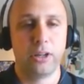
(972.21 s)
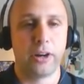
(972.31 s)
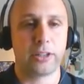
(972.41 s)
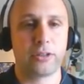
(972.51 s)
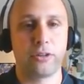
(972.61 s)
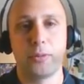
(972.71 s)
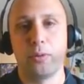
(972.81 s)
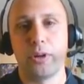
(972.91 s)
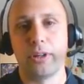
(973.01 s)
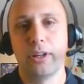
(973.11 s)
All right, so number
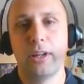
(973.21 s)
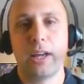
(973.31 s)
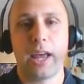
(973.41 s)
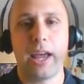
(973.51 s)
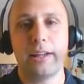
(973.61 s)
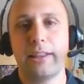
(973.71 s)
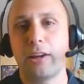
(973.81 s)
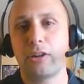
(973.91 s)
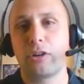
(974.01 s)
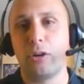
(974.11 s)
one, add
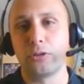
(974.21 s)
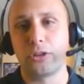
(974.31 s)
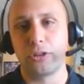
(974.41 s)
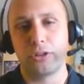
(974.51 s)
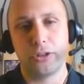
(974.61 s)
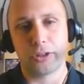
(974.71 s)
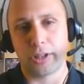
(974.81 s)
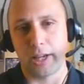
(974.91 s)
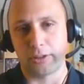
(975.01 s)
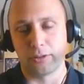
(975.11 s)
their culture to your
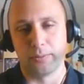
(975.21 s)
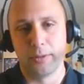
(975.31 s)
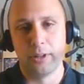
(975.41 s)
classroom.